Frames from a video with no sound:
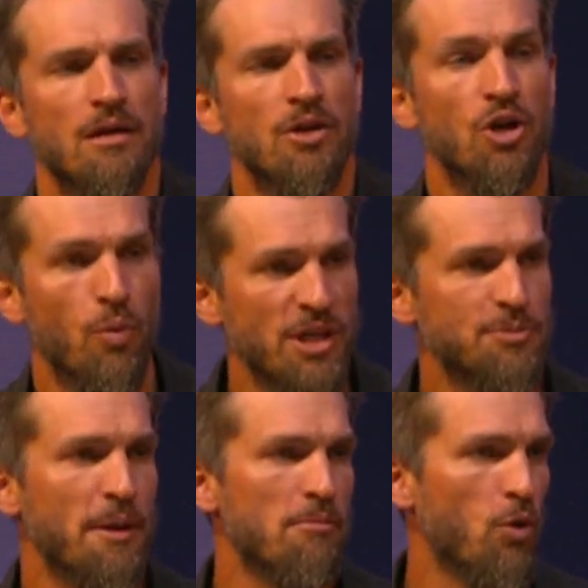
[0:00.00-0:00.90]
You know, we
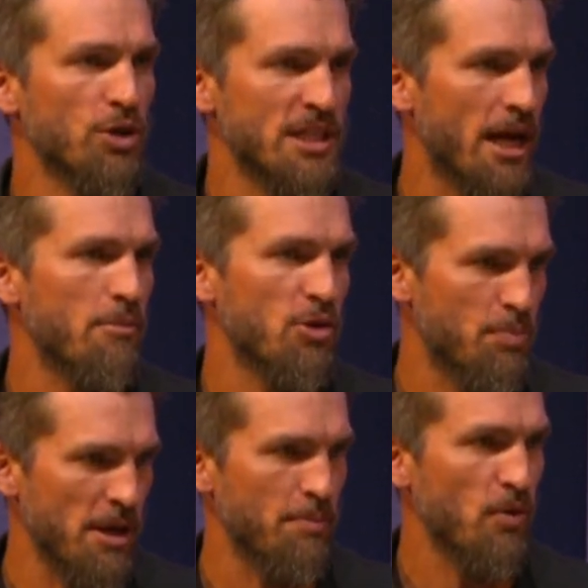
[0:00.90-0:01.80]
spend more time with
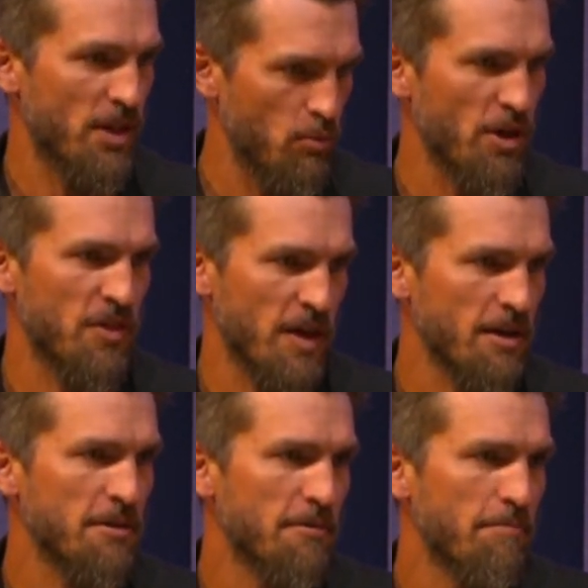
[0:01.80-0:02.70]
people than we
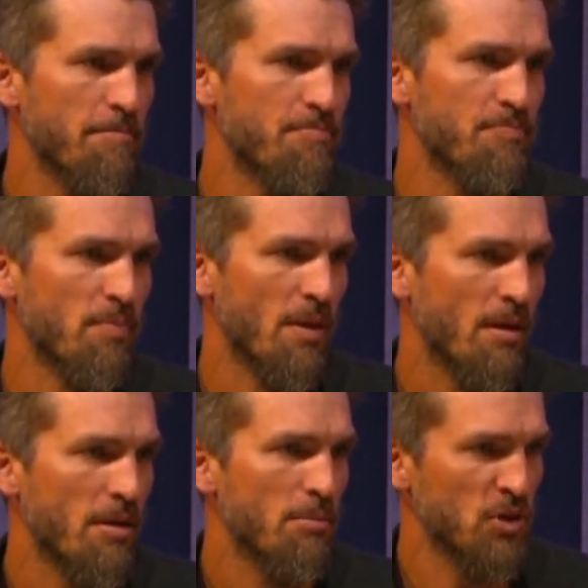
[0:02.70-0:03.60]
think.
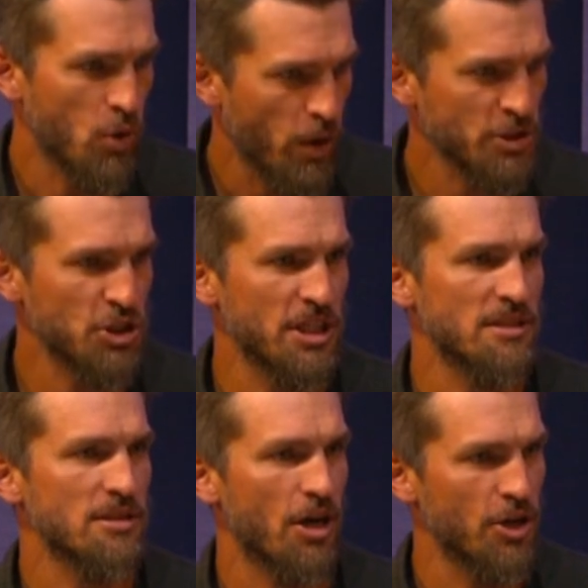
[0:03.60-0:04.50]
But the question
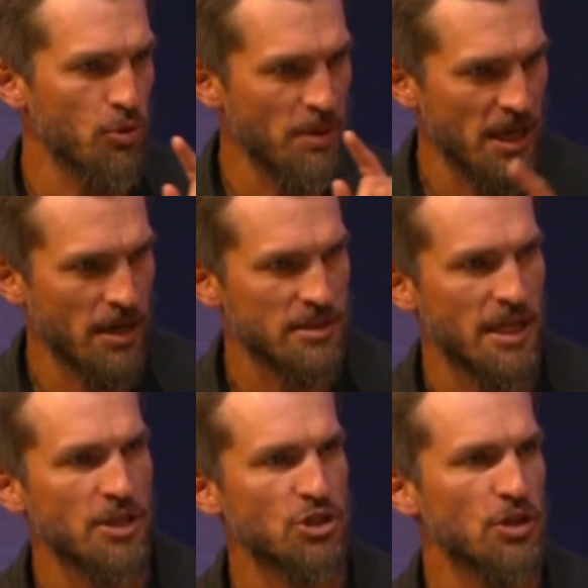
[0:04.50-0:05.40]
is, are you being
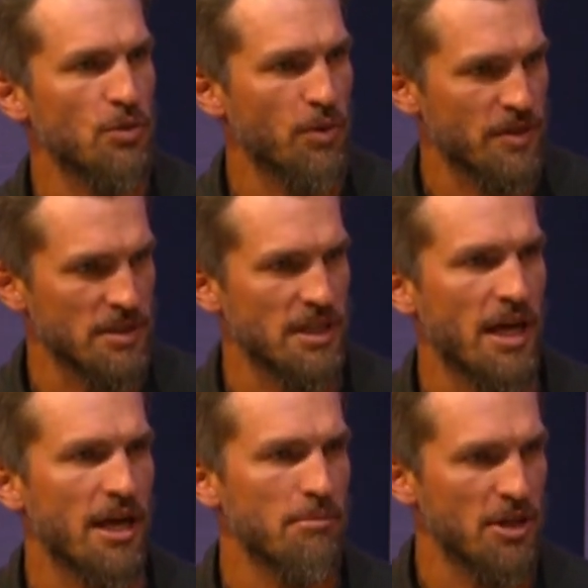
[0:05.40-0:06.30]
intentional with the
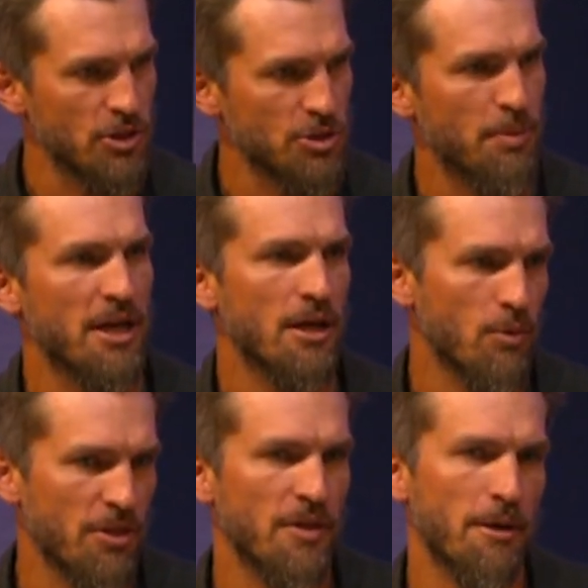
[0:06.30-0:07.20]
time that you're spending
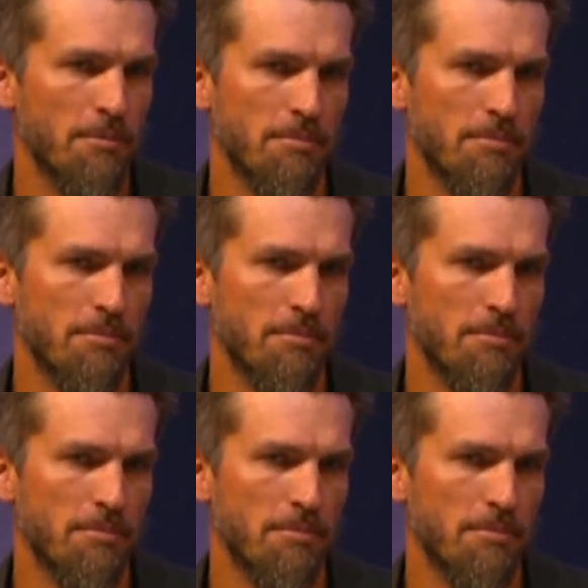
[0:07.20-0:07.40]
with them?